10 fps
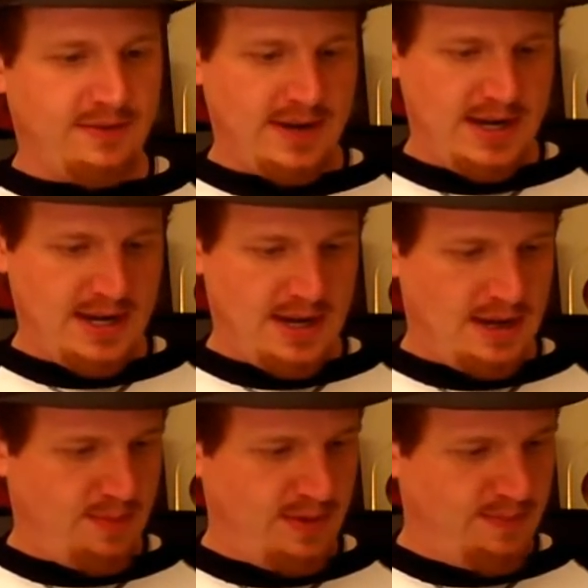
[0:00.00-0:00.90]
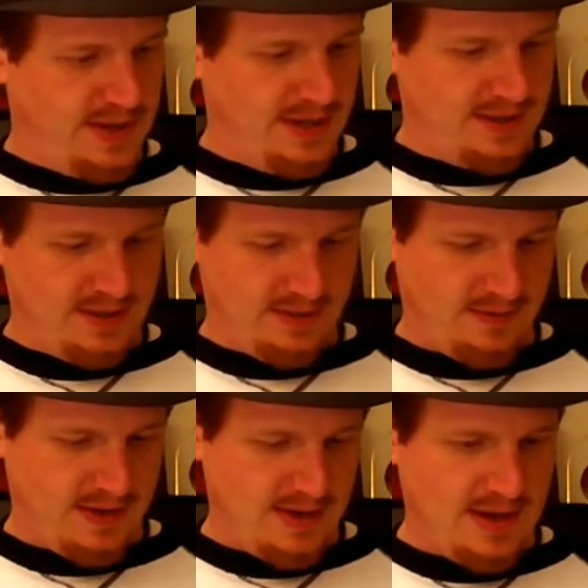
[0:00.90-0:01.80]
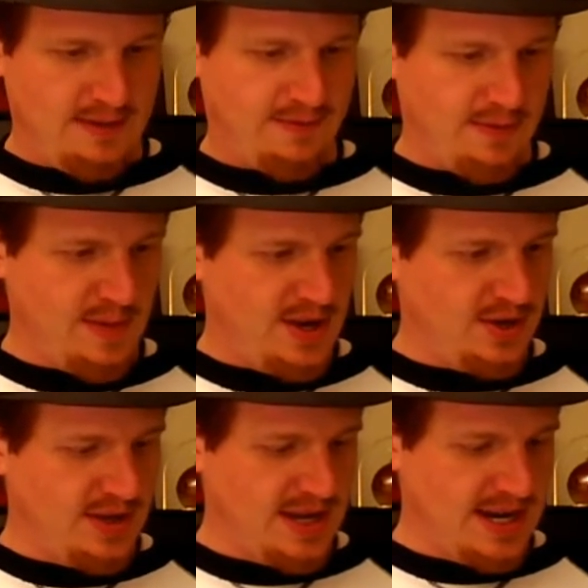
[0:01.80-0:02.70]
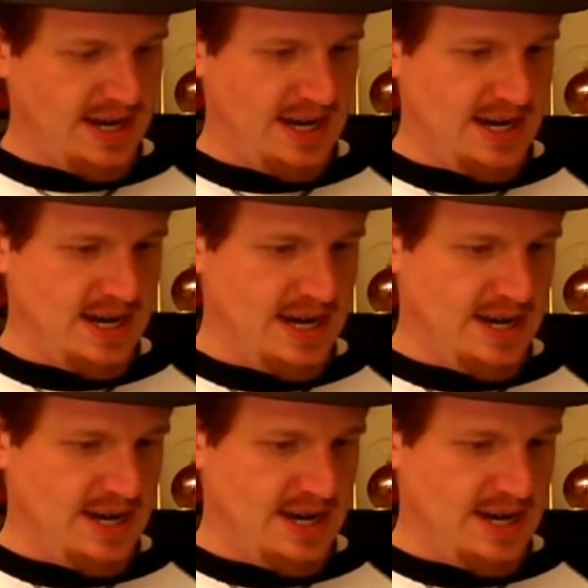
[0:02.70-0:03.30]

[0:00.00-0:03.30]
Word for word: finding a couple of pieces of information that I needed.